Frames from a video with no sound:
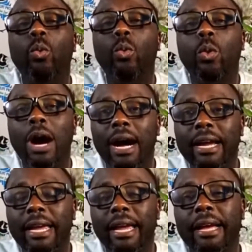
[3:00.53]

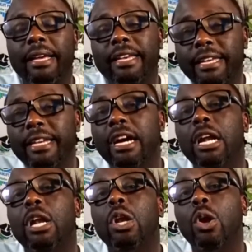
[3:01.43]
work
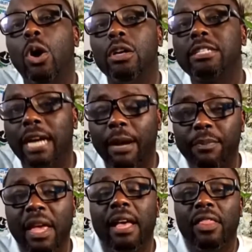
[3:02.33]
here long term,